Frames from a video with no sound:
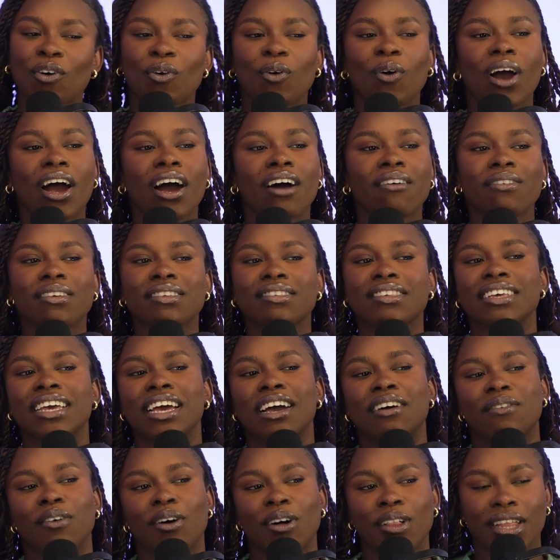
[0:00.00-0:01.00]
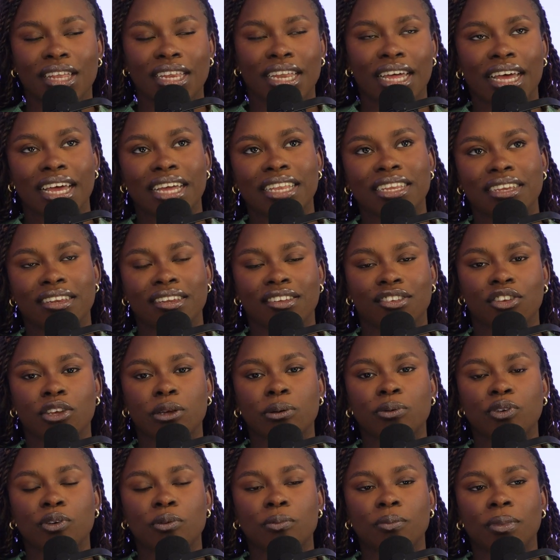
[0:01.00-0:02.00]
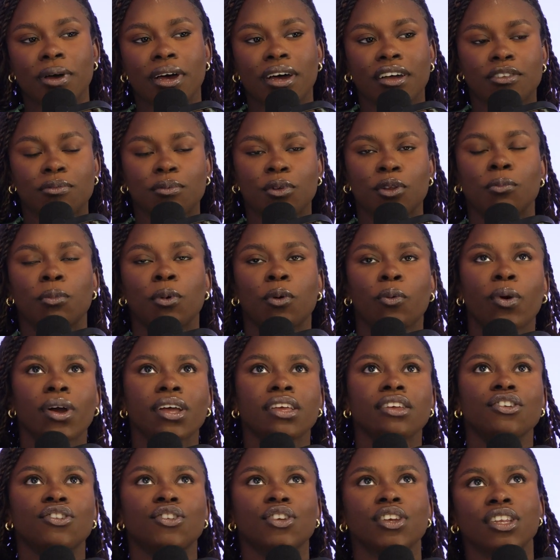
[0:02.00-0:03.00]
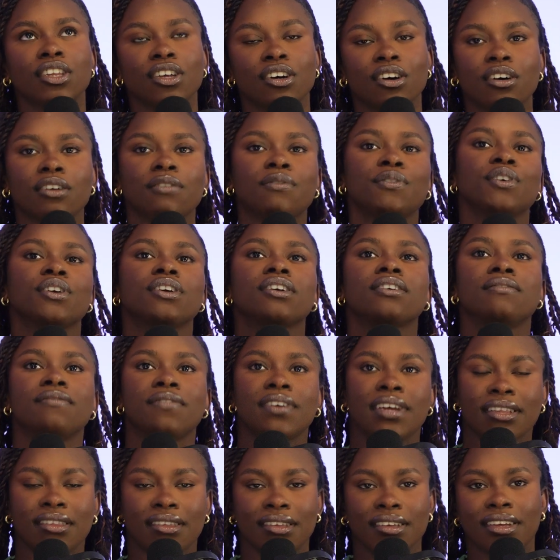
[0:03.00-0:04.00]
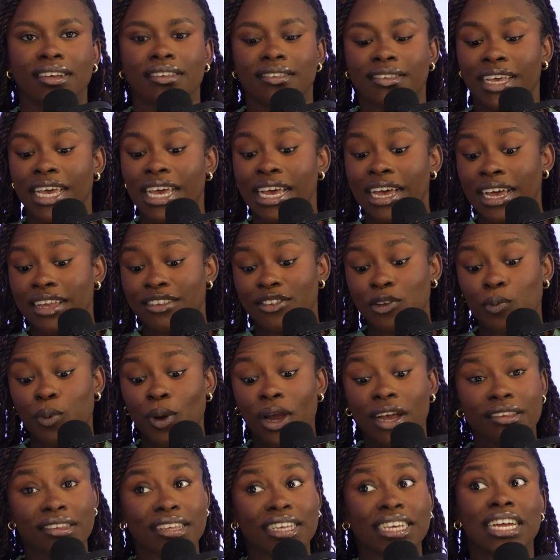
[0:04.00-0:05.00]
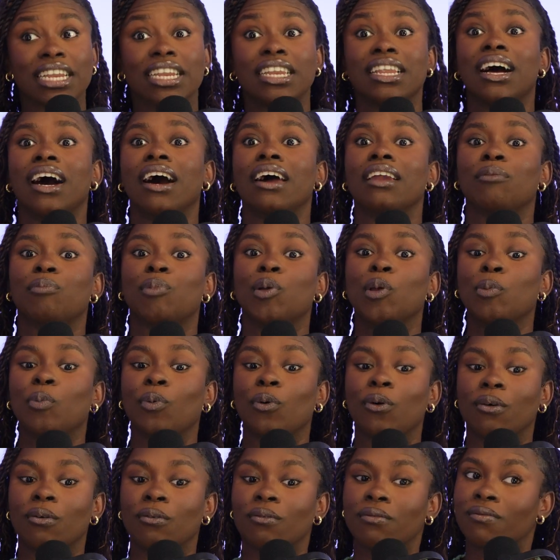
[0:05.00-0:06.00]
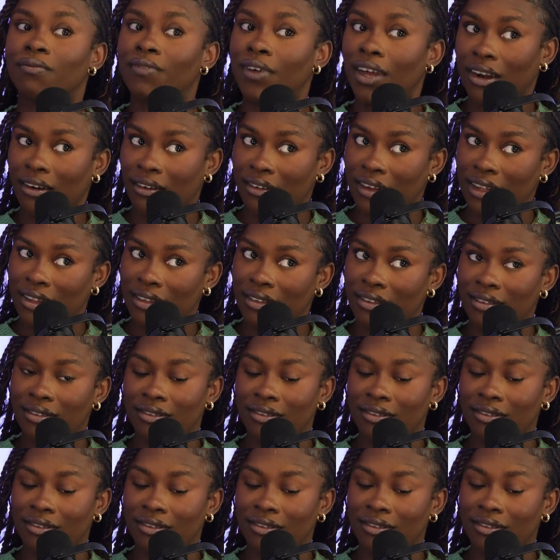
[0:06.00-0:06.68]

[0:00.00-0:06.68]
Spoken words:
obviously you have all of that in the description box, but what you should know if you're convicted, because surprising a lot of people, veterans.